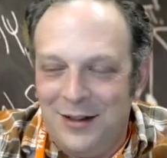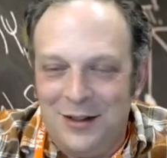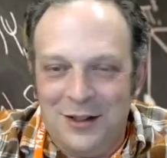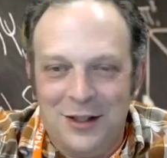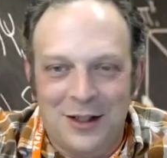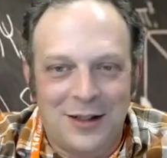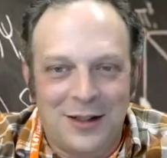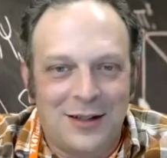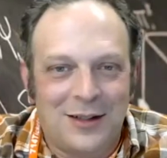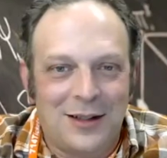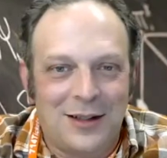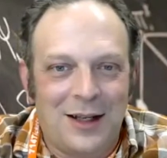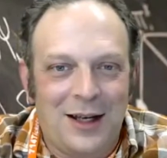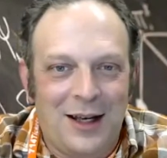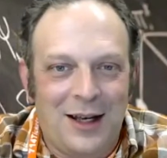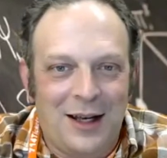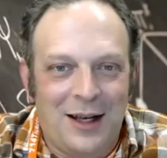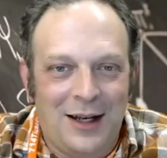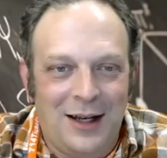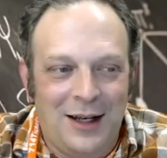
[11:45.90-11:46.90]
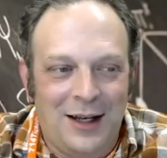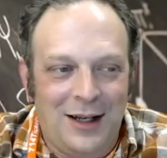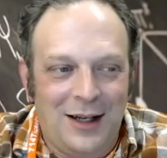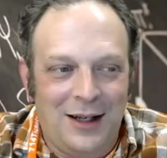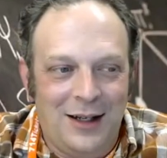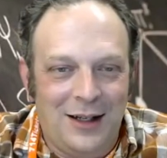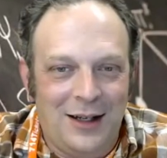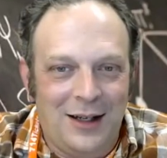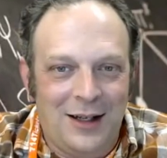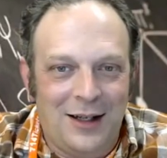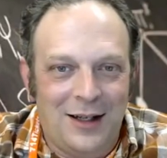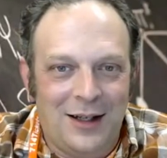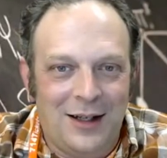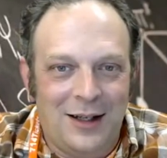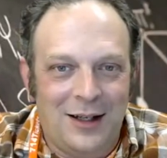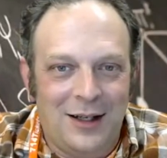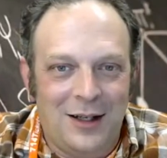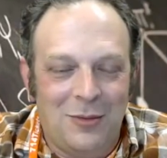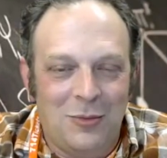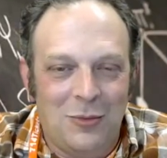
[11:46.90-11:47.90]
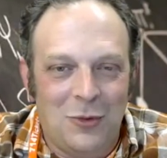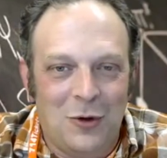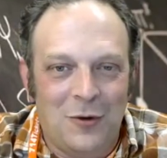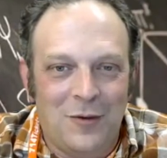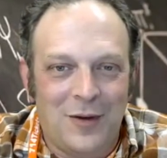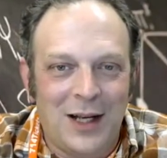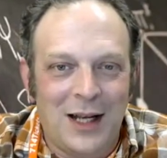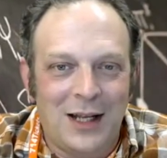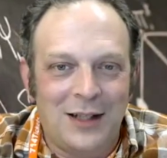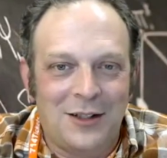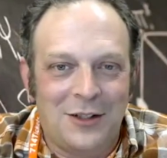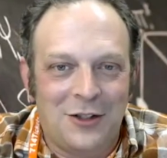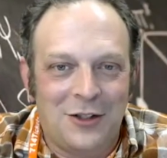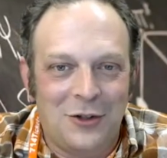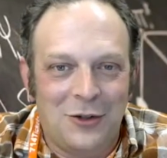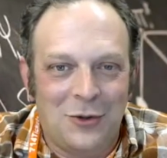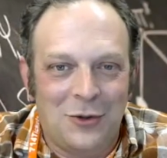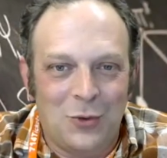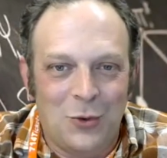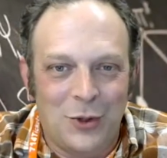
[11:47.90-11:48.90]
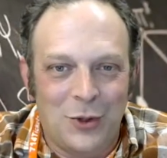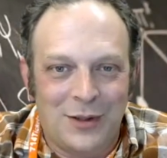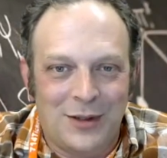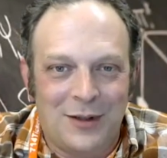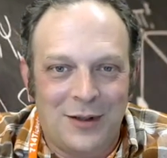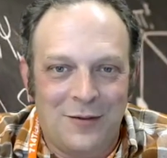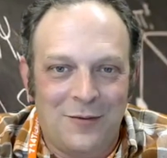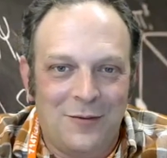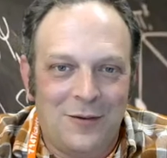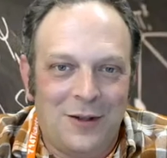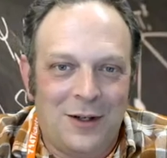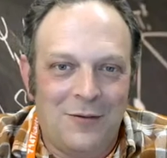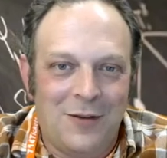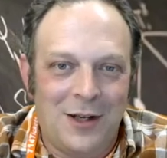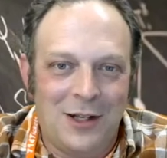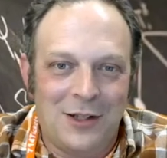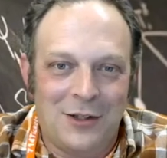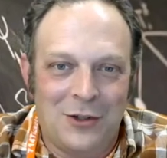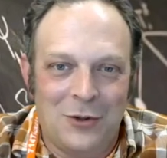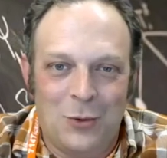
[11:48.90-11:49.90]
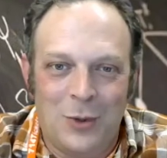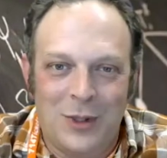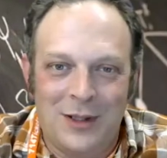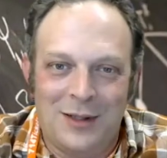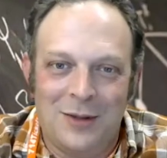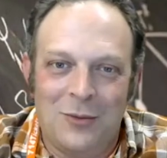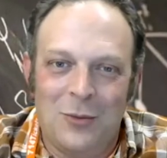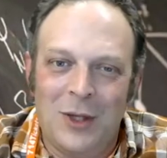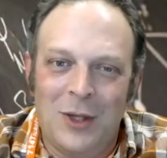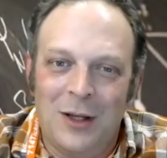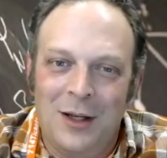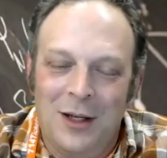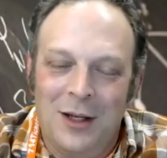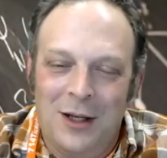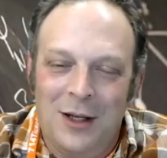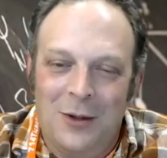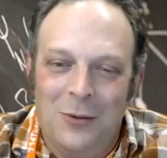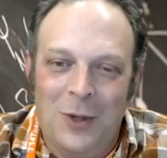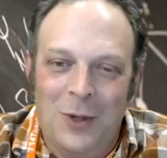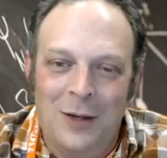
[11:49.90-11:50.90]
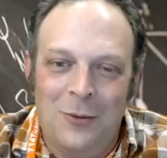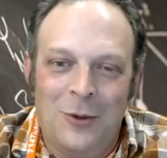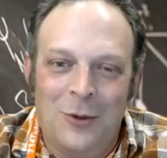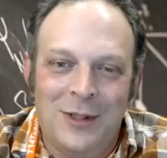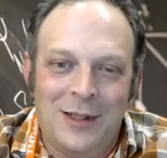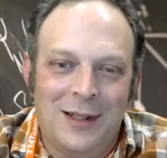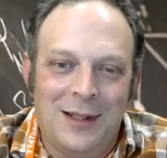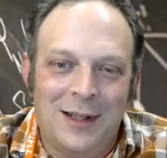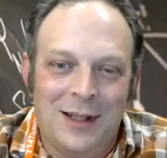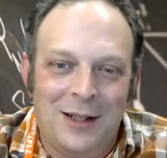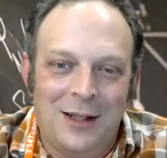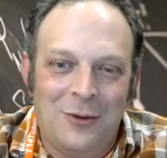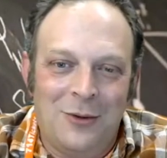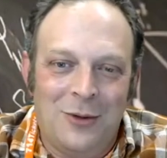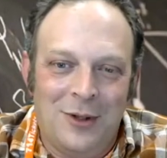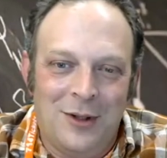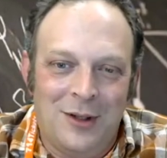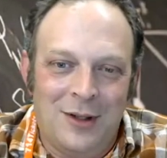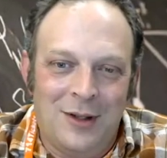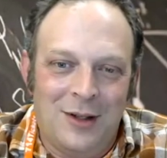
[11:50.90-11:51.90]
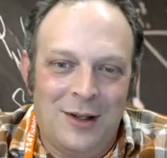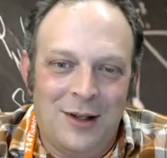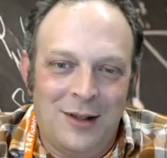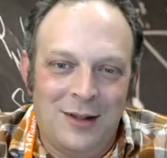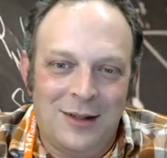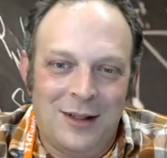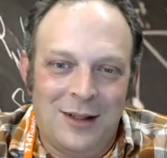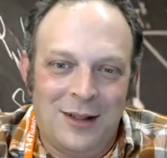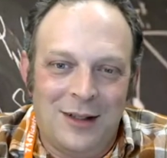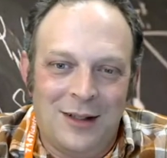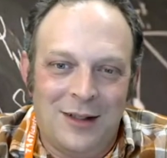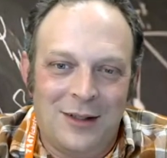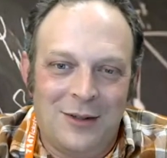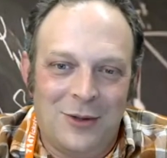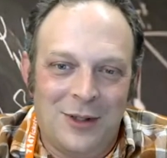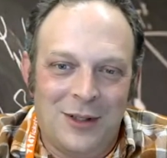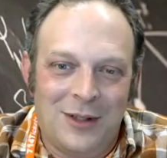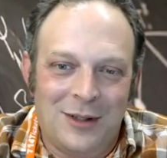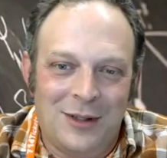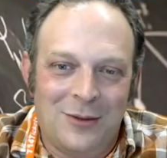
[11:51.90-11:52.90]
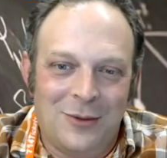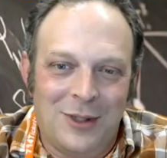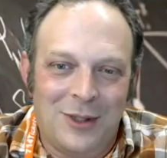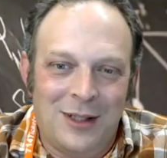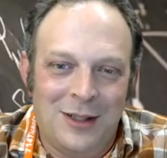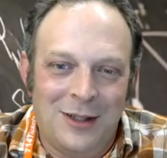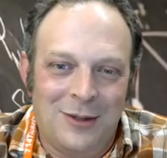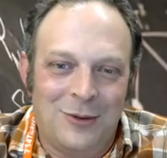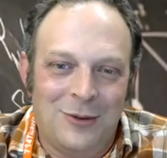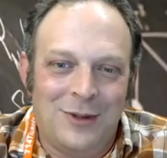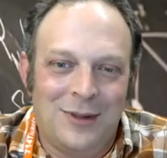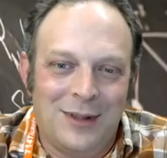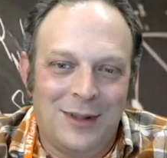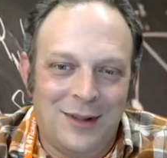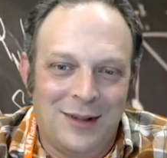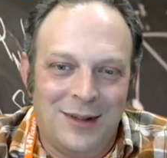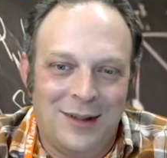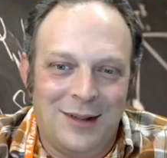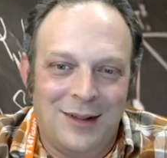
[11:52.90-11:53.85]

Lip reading: just a more of an attitude towards conventional wisdom. When was it that you were asking these questions? What year was it?